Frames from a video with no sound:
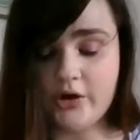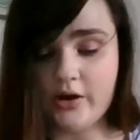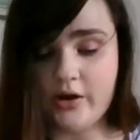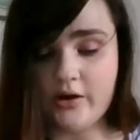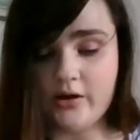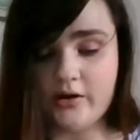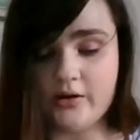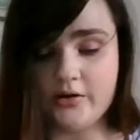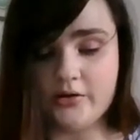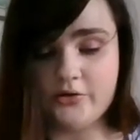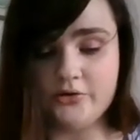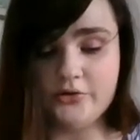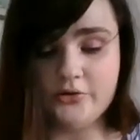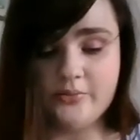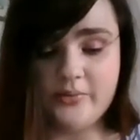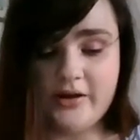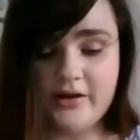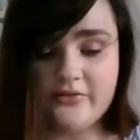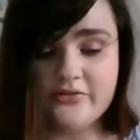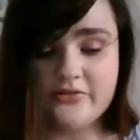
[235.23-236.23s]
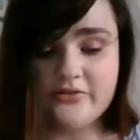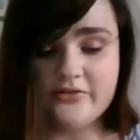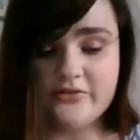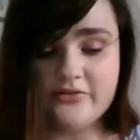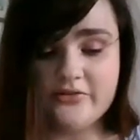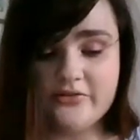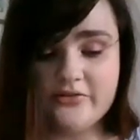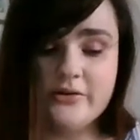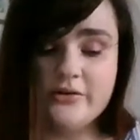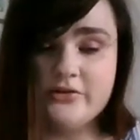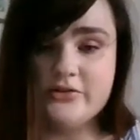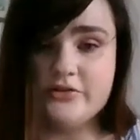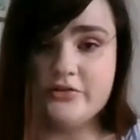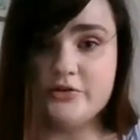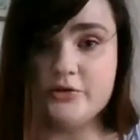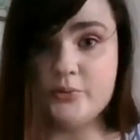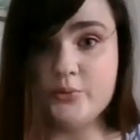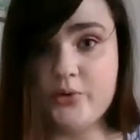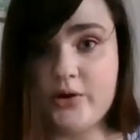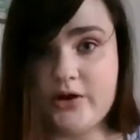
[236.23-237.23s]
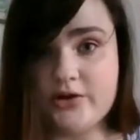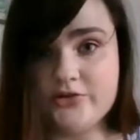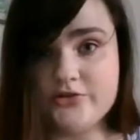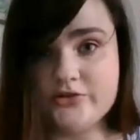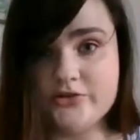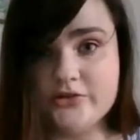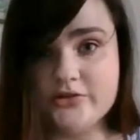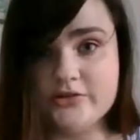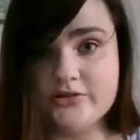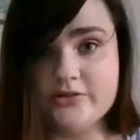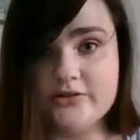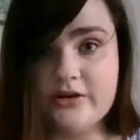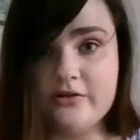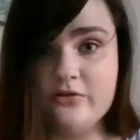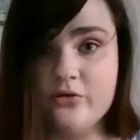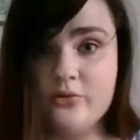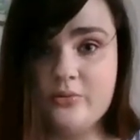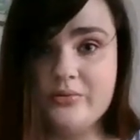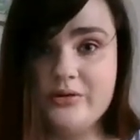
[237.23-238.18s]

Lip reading: You may have several periods of depression and several